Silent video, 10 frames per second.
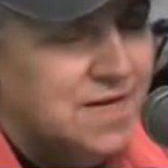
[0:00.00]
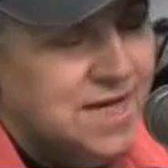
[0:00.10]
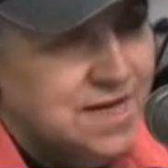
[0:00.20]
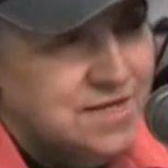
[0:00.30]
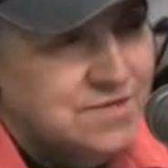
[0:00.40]

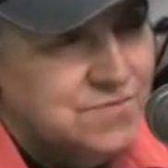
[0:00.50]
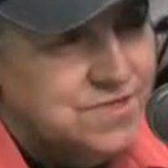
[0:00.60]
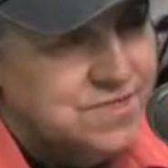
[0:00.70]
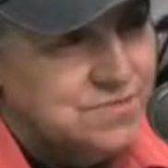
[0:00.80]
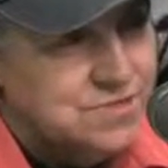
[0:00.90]
And the
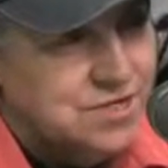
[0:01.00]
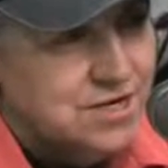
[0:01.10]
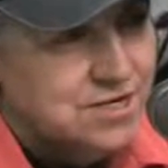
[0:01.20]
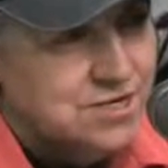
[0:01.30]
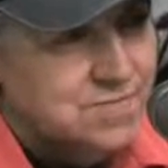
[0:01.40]
reason we're
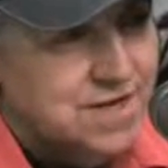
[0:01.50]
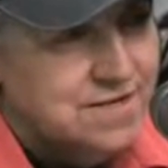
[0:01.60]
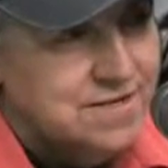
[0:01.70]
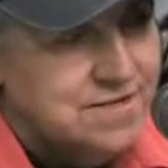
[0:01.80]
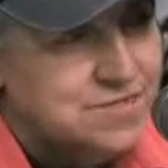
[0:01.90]
talking to you about
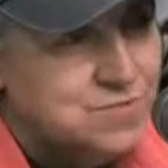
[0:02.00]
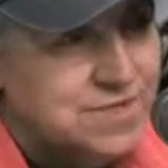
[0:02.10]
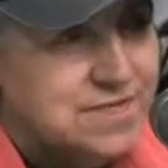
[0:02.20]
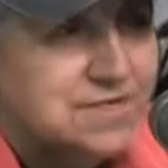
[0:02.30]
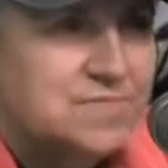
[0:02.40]
it this
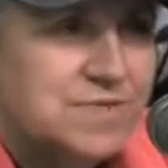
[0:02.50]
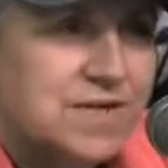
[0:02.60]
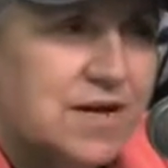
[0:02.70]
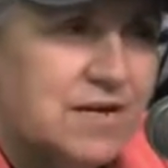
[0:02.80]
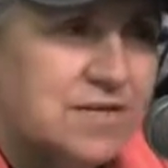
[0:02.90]
week is
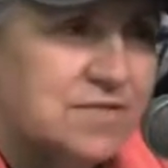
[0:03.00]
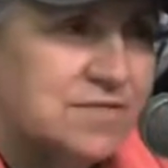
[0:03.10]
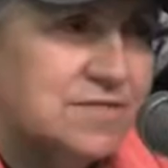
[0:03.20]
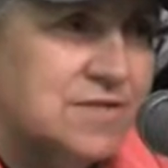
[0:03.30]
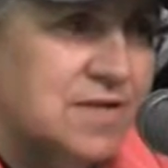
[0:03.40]
because